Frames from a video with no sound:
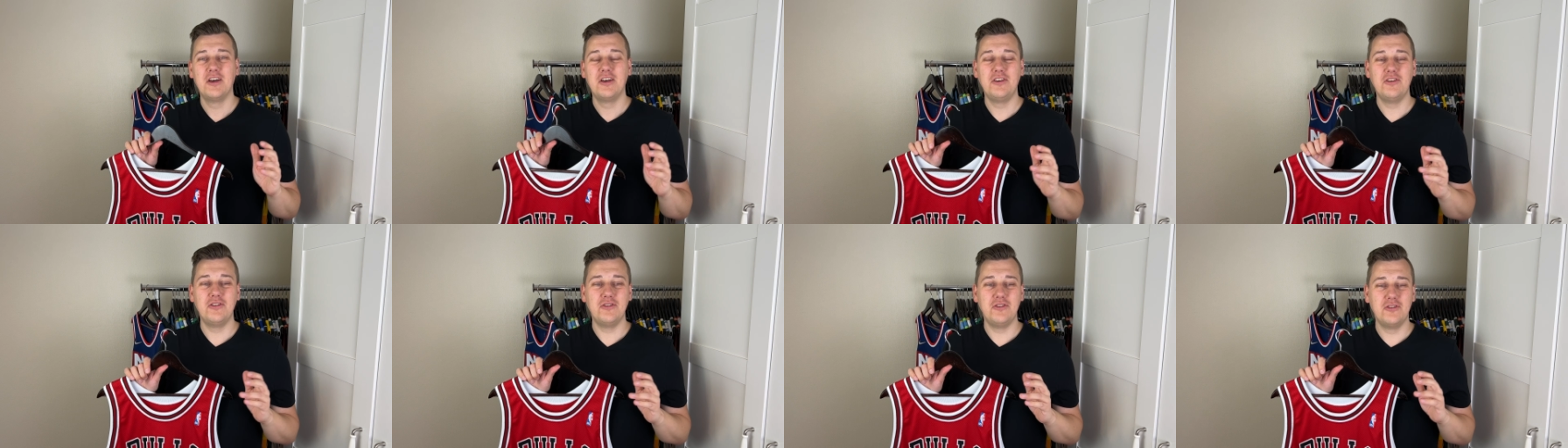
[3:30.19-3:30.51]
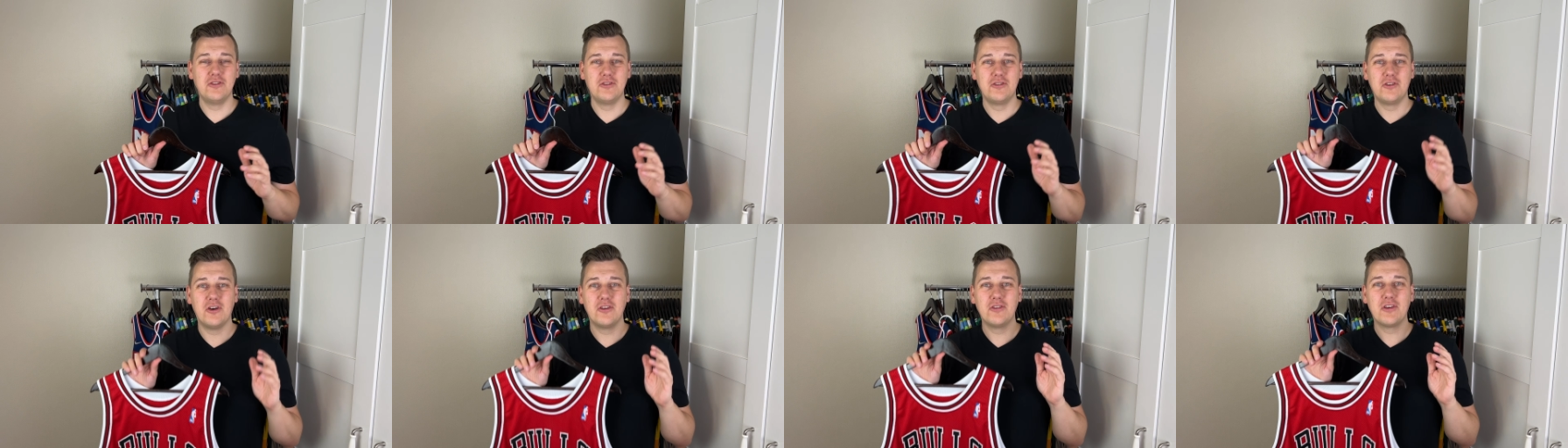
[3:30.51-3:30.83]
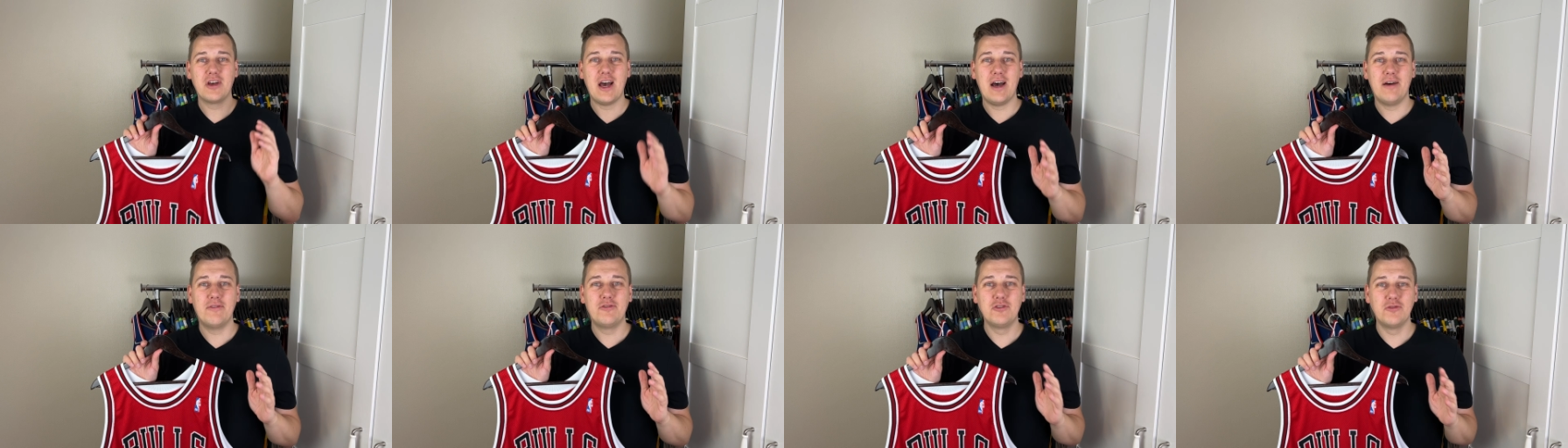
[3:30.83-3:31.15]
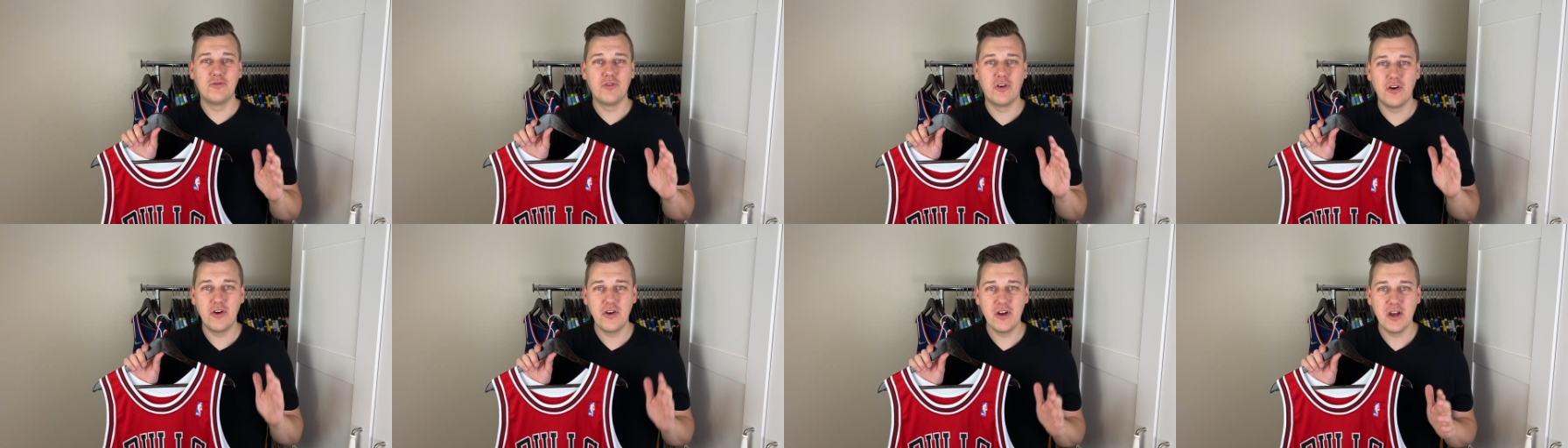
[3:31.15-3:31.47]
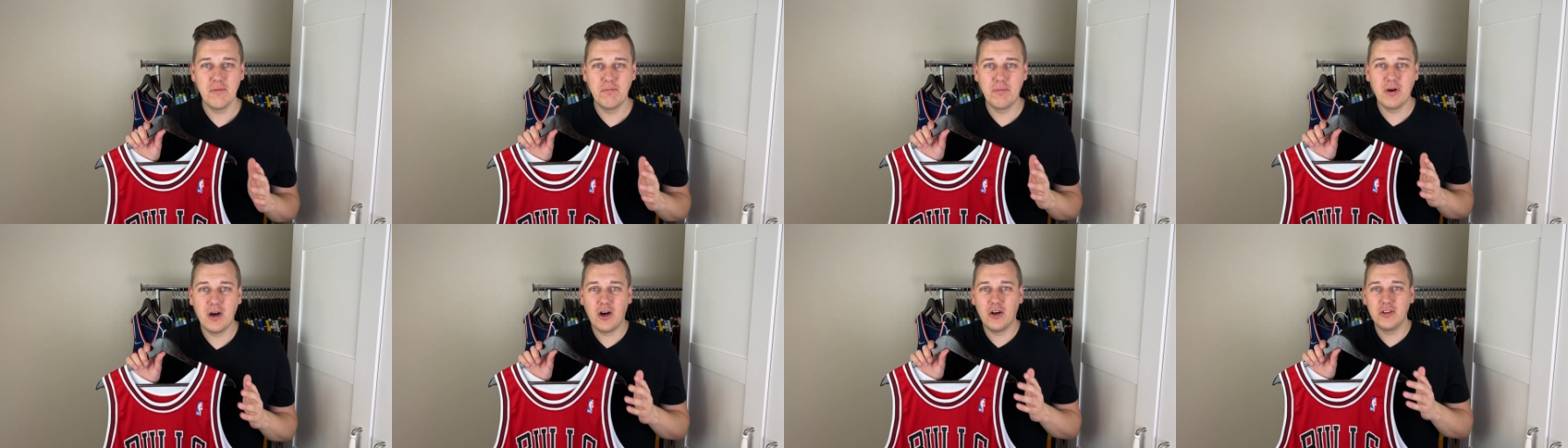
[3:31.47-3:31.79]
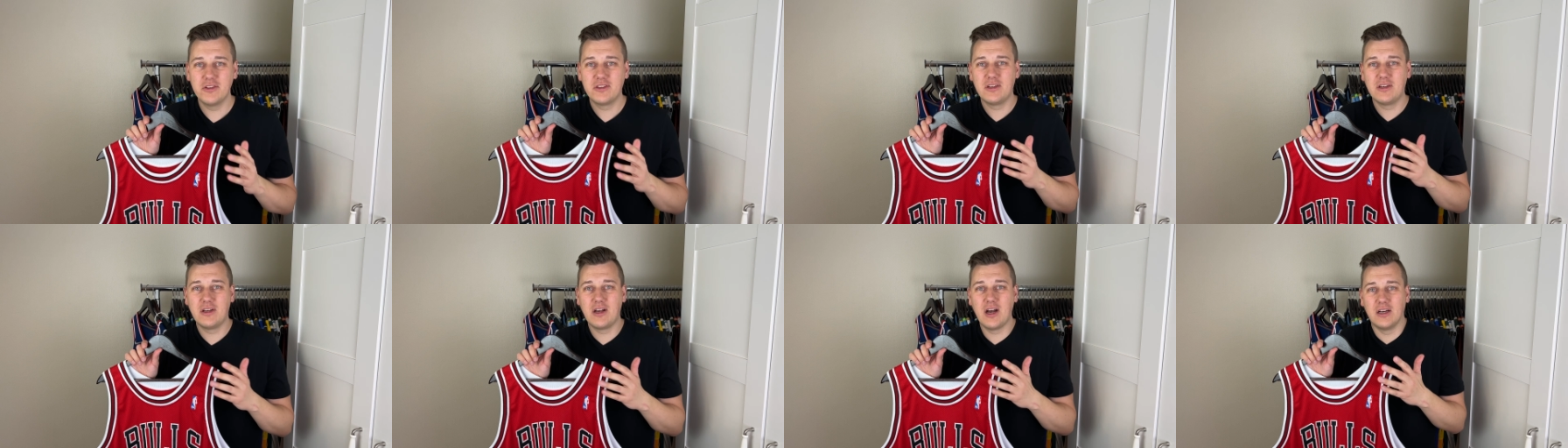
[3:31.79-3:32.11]
You don't have to worry
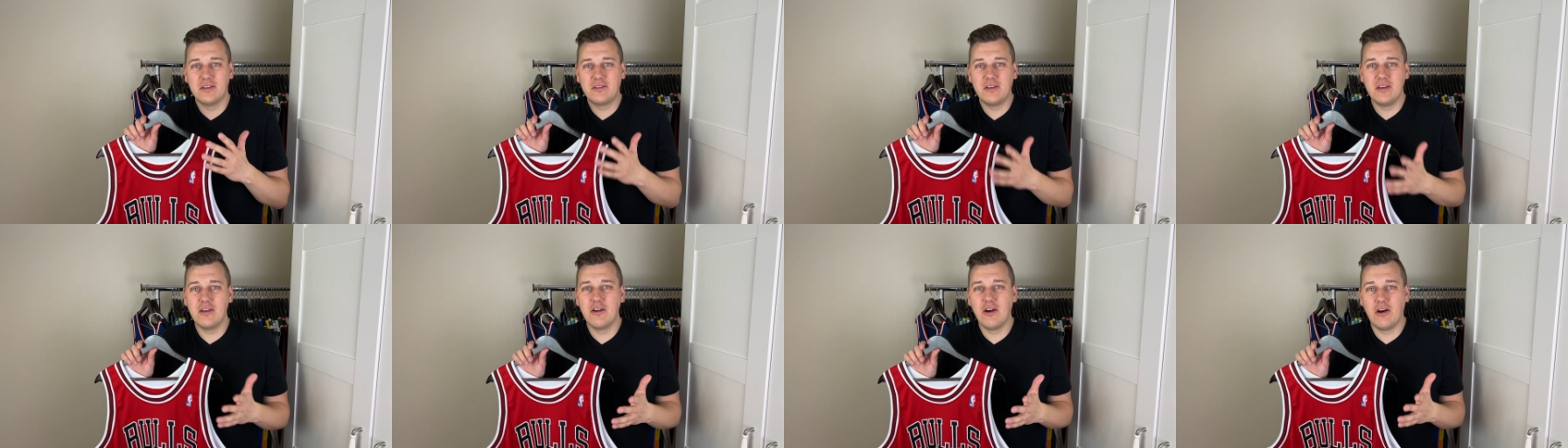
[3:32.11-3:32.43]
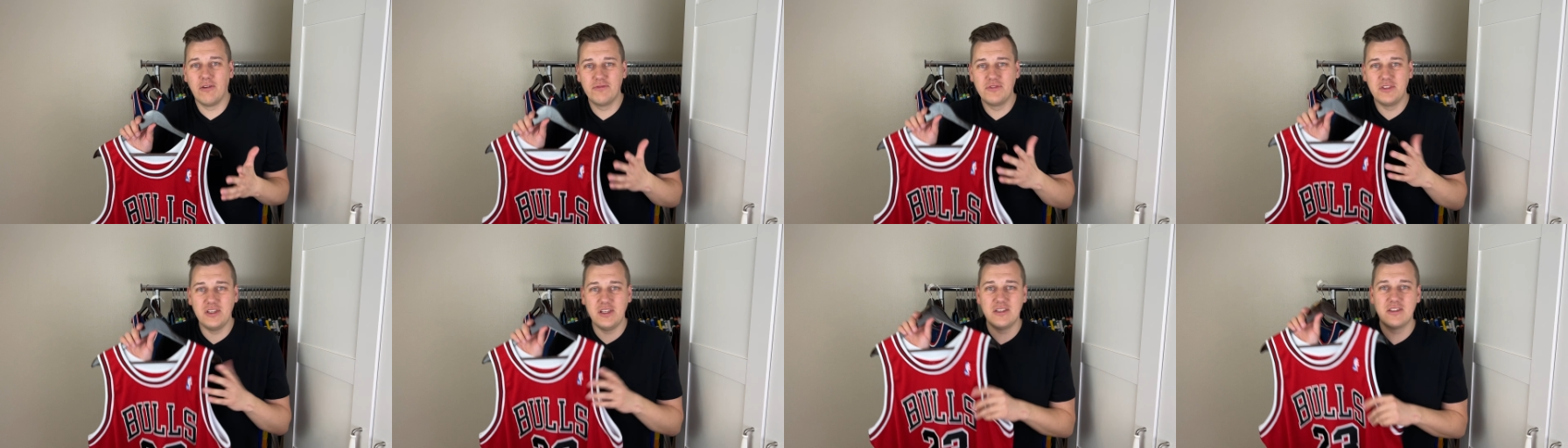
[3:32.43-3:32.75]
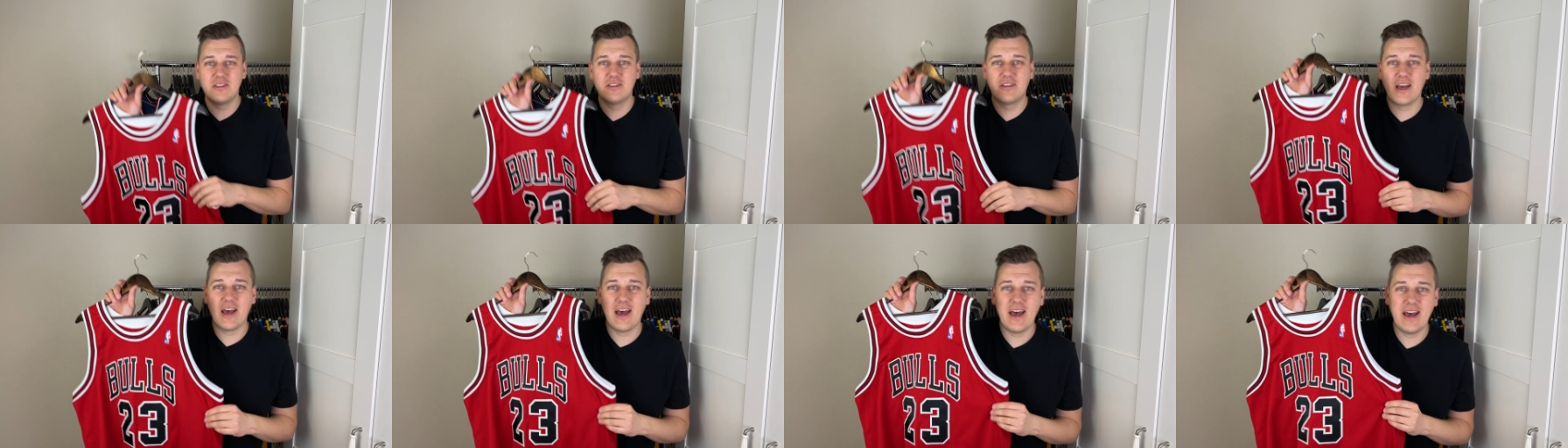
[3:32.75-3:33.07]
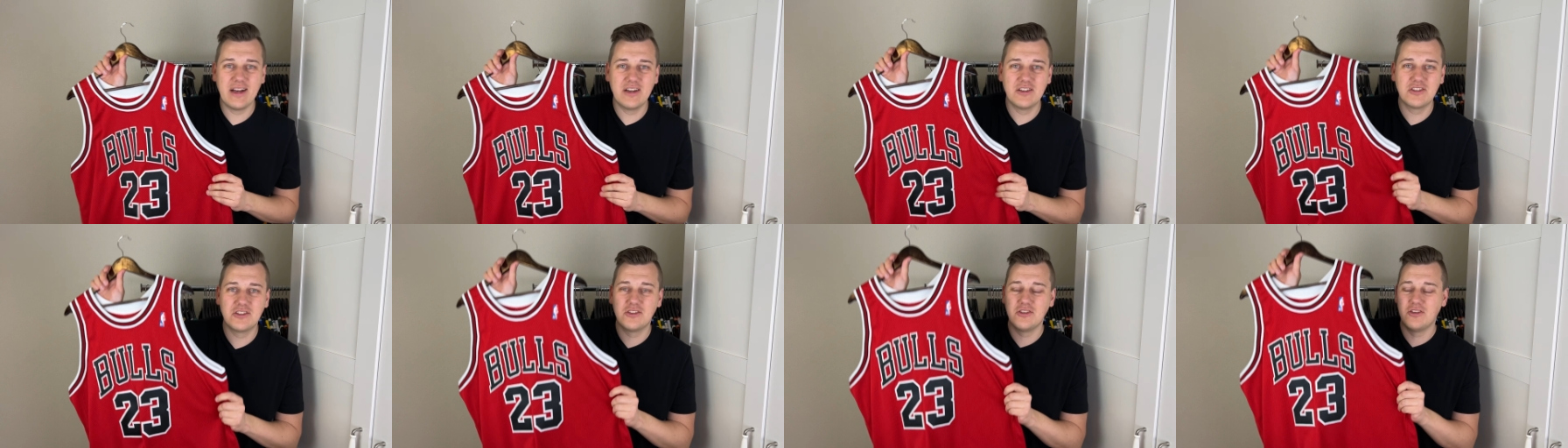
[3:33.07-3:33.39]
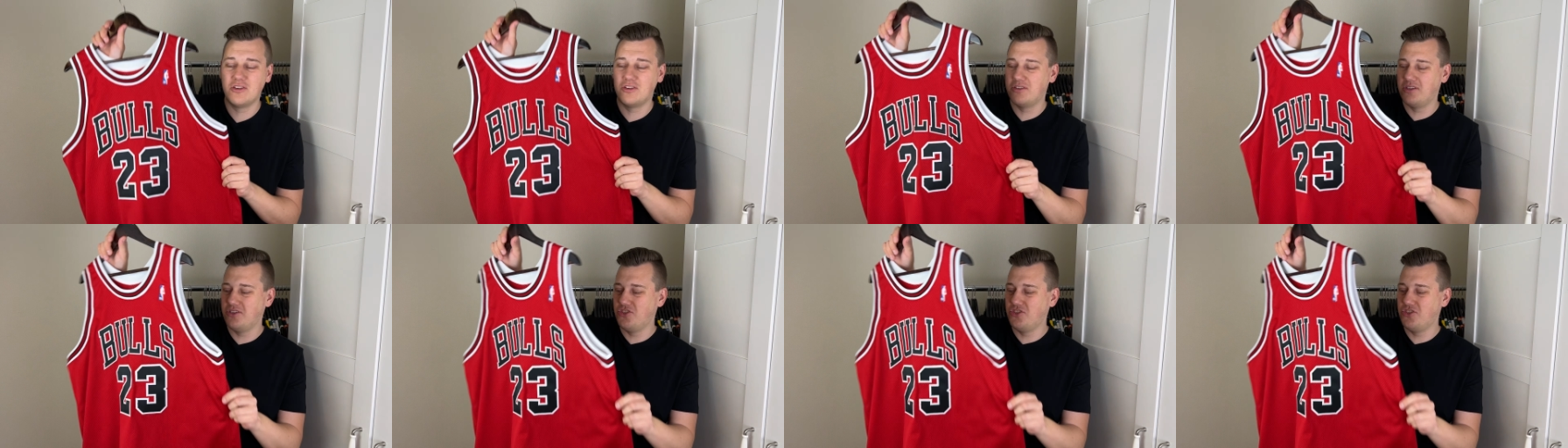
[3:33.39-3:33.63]
about cutting off these tags or the